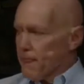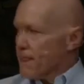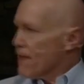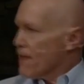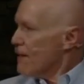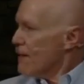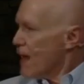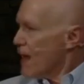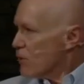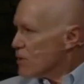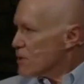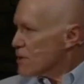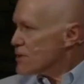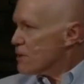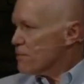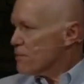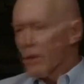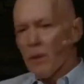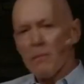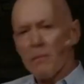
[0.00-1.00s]
That was the
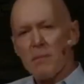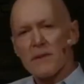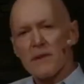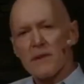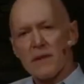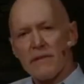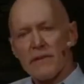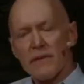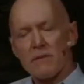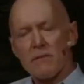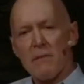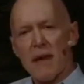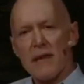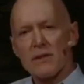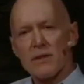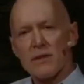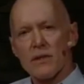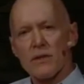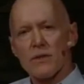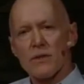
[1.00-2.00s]
purpose of his
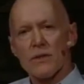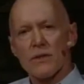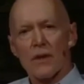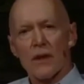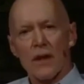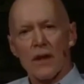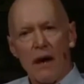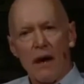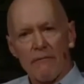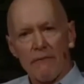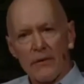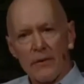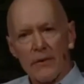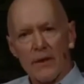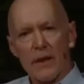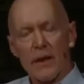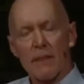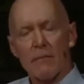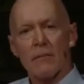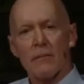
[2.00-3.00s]
message, to comfort
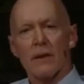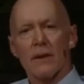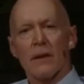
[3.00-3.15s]
them